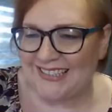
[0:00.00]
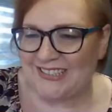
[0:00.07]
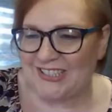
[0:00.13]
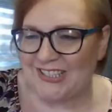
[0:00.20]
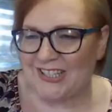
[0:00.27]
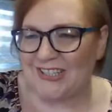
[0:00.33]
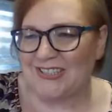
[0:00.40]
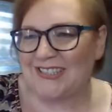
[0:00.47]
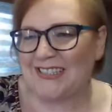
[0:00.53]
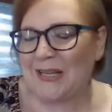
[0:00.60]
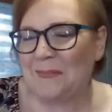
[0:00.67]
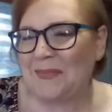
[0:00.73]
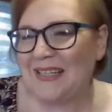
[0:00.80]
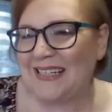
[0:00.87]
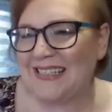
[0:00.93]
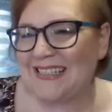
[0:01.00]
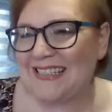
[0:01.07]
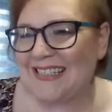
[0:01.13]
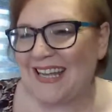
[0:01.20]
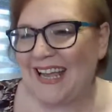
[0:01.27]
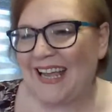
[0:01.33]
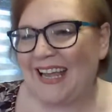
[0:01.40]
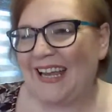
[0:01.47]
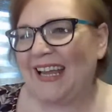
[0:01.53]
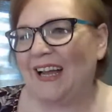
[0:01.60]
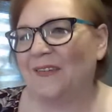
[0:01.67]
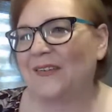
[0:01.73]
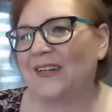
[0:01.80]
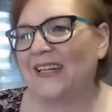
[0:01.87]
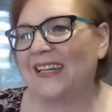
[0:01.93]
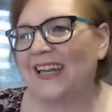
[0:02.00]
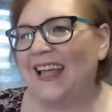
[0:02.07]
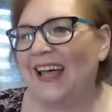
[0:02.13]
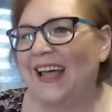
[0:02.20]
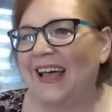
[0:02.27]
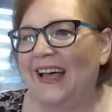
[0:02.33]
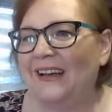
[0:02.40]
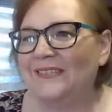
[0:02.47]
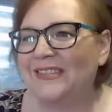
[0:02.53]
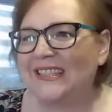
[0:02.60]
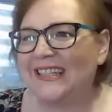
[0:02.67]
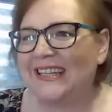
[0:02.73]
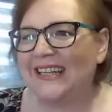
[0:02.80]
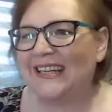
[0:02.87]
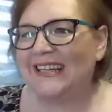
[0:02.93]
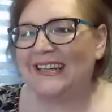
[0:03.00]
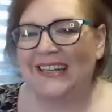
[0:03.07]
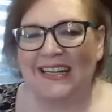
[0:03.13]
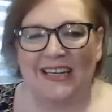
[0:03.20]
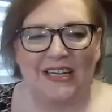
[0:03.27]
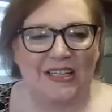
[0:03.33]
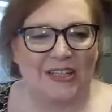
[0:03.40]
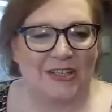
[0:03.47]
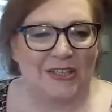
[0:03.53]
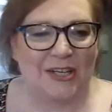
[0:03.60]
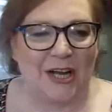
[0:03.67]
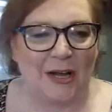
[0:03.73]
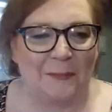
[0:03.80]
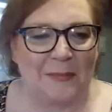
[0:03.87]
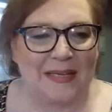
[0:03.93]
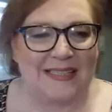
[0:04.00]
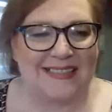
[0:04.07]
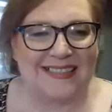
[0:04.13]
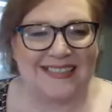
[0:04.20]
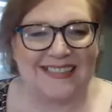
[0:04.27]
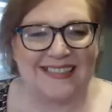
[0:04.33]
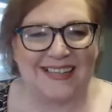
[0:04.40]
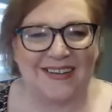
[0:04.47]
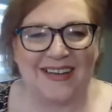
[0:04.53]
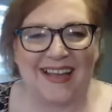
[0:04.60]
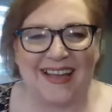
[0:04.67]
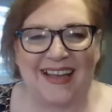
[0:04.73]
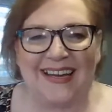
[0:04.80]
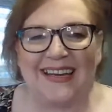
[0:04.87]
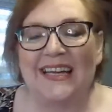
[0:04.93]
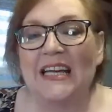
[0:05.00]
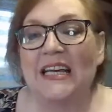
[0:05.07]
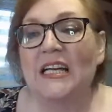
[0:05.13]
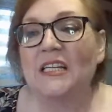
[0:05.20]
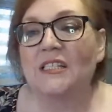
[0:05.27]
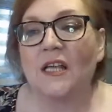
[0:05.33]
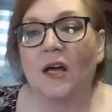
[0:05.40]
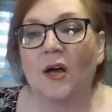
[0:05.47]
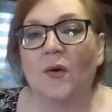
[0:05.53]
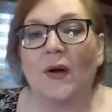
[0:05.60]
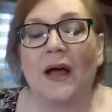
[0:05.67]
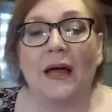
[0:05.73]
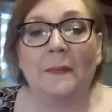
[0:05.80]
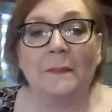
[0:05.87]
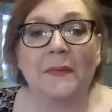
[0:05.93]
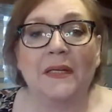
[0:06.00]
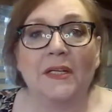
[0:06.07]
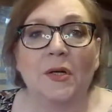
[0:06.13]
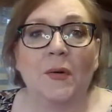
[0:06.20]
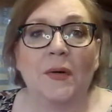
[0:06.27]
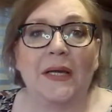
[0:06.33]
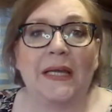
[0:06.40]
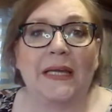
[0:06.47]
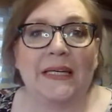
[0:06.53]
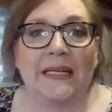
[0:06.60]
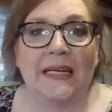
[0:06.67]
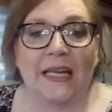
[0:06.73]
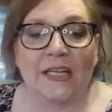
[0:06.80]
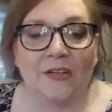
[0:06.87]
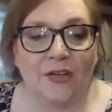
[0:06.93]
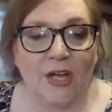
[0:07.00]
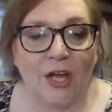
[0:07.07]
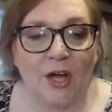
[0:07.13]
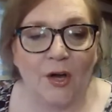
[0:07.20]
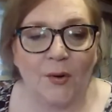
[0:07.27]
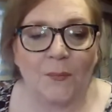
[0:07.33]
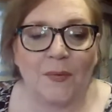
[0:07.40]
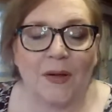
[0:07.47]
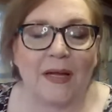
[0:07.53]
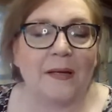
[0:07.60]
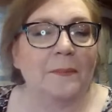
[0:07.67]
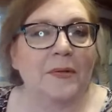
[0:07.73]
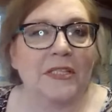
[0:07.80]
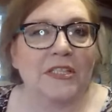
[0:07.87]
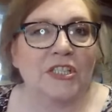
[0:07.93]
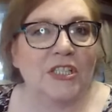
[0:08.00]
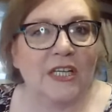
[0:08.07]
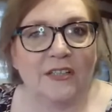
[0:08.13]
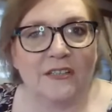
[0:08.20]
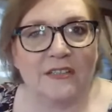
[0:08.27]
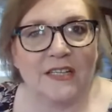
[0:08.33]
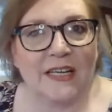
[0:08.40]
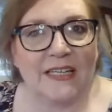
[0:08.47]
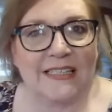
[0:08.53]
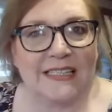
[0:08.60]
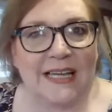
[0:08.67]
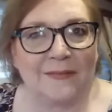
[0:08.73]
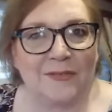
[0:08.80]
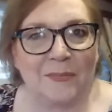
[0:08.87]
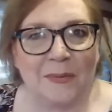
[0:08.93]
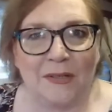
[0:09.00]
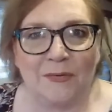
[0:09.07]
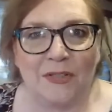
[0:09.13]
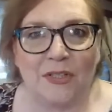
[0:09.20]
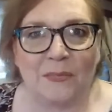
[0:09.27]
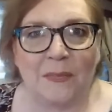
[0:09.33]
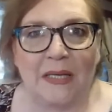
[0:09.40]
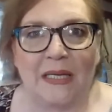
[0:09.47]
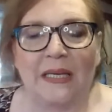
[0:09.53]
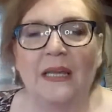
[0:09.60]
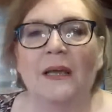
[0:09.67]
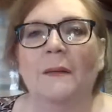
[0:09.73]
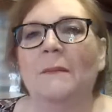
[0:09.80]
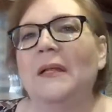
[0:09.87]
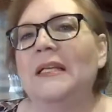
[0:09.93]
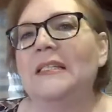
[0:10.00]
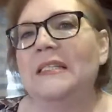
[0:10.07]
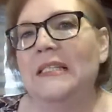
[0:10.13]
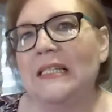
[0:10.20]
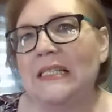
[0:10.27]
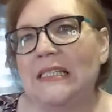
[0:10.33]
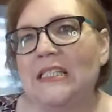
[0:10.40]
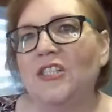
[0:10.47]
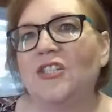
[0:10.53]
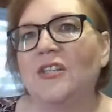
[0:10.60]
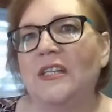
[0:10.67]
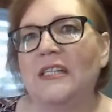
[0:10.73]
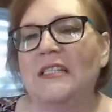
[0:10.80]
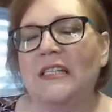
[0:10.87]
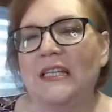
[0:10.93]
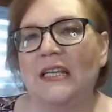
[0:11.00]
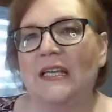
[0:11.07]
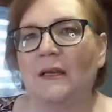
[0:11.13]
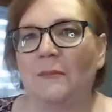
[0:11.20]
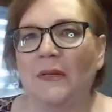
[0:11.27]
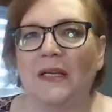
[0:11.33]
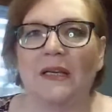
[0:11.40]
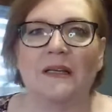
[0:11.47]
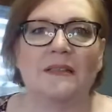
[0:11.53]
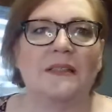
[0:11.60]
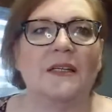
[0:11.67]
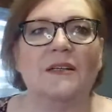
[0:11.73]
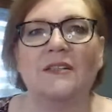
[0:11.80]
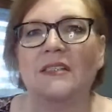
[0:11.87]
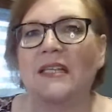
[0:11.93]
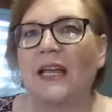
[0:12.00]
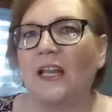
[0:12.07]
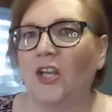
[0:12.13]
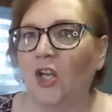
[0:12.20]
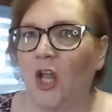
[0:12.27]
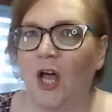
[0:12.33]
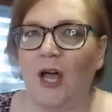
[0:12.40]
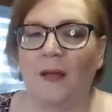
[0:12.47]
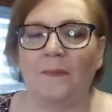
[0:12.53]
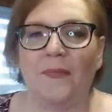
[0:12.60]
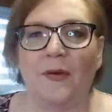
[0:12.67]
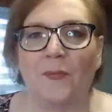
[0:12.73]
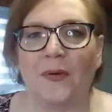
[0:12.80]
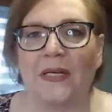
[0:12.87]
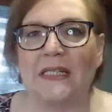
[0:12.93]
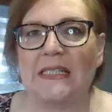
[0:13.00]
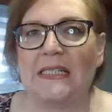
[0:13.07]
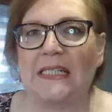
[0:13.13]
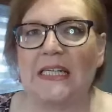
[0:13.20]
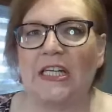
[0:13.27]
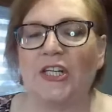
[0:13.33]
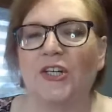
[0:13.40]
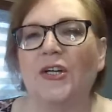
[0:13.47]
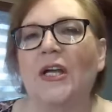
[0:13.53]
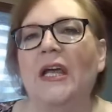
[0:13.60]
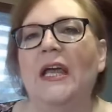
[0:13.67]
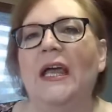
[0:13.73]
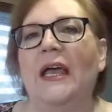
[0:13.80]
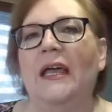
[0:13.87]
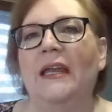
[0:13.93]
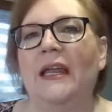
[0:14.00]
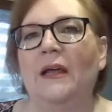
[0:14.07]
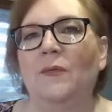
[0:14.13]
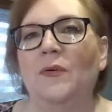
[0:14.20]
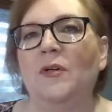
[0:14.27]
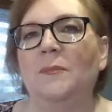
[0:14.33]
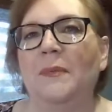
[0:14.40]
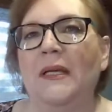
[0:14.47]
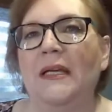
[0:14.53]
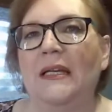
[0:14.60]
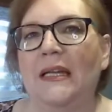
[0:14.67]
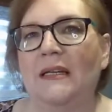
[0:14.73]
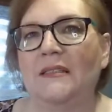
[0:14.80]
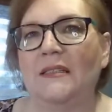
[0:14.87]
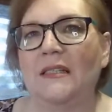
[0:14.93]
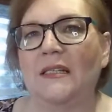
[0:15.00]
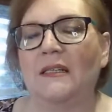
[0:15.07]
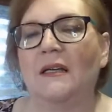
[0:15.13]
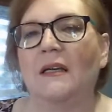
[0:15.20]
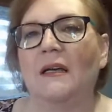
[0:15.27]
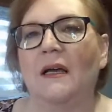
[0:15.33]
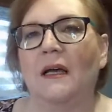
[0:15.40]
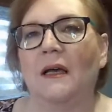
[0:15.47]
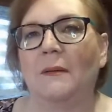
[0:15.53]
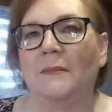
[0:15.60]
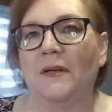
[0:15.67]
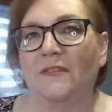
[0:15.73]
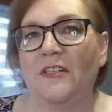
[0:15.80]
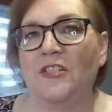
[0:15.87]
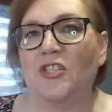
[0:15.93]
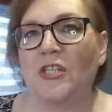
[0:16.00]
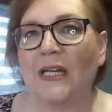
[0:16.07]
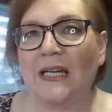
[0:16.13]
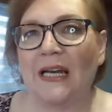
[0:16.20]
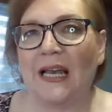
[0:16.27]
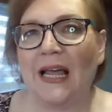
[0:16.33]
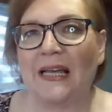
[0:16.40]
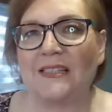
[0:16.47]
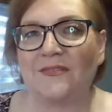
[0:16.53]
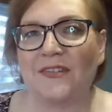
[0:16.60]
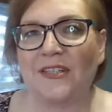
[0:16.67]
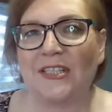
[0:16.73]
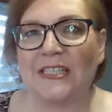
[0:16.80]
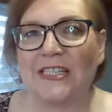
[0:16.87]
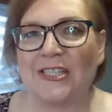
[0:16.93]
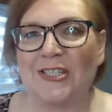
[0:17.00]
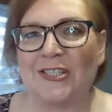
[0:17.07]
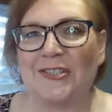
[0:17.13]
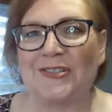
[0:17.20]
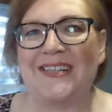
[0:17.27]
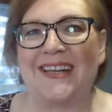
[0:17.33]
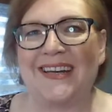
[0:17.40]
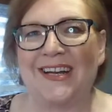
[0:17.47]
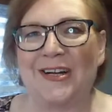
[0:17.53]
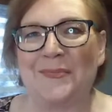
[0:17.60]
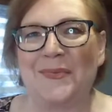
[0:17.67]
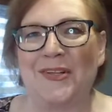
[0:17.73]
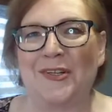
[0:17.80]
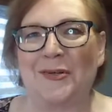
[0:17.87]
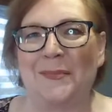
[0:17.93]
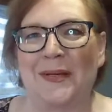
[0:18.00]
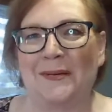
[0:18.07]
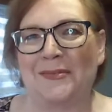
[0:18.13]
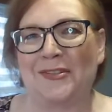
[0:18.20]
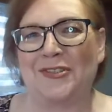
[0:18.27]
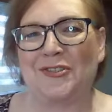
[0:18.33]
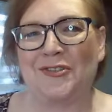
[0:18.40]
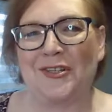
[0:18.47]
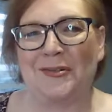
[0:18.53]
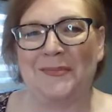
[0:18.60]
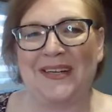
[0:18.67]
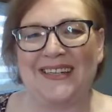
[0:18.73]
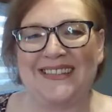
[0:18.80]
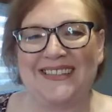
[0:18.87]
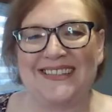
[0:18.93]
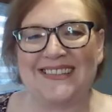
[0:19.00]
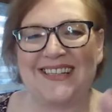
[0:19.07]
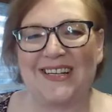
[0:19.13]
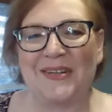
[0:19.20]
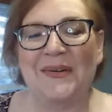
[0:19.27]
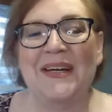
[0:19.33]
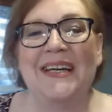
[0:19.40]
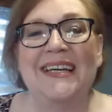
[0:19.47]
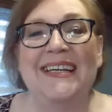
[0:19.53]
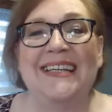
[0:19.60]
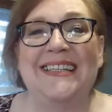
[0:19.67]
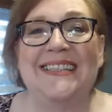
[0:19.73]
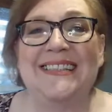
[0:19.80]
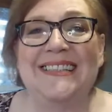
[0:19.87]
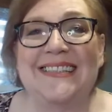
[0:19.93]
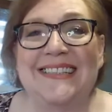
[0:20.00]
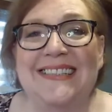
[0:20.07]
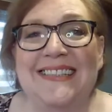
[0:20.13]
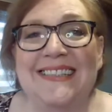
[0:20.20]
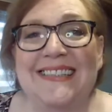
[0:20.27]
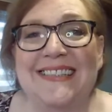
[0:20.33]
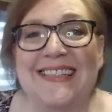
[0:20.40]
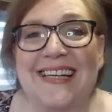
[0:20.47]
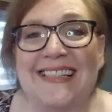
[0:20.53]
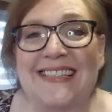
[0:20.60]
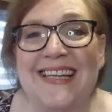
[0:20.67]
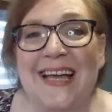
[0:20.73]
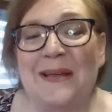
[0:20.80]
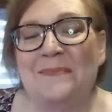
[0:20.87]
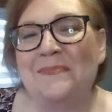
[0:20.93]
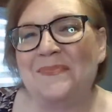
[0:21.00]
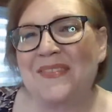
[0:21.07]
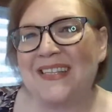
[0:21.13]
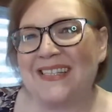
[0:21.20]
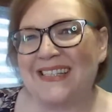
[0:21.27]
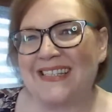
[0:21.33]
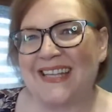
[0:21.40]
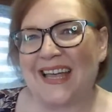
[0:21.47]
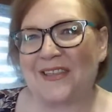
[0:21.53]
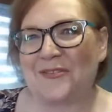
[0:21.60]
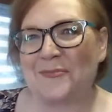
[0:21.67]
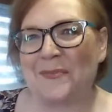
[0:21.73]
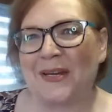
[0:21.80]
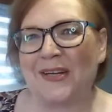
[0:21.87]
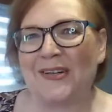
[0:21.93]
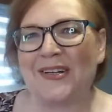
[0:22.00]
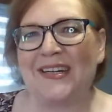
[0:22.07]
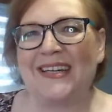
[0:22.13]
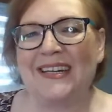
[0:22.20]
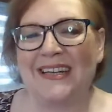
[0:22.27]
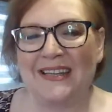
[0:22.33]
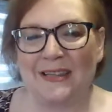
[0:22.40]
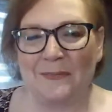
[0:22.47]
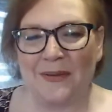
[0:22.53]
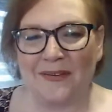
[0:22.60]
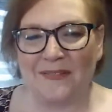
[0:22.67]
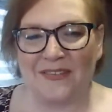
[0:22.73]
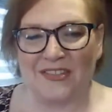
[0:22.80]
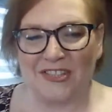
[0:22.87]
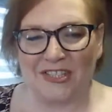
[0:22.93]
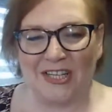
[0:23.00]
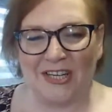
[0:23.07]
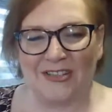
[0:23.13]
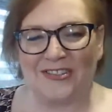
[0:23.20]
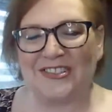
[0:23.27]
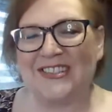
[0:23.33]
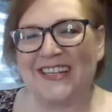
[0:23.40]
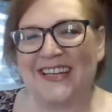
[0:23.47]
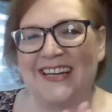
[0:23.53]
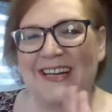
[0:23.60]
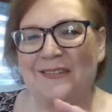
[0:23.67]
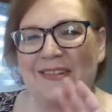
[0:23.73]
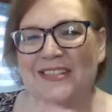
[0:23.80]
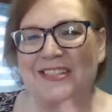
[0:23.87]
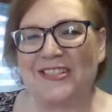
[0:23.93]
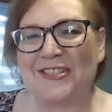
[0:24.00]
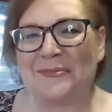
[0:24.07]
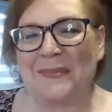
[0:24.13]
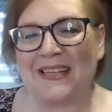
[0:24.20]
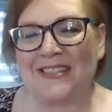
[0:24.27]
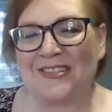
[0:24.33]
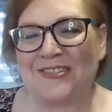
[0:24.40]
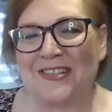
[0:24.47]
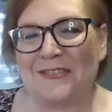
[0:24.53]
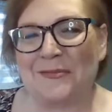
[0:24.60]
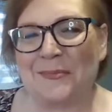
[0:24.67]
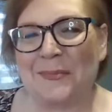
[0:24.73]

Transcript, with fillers: Did you learn something today? I would love to get your comments. Okay. So I'm going to go ahead and let you go. I appreciate you taking time to be with me. Please listen to this again because there is a lot that went into here, and I will be announcing um, a visioning class very soon. And I hope that you'll be able to join me. So until the next time, this is Kathryn Perry, the Big Vision Coach, and I witness your mastery,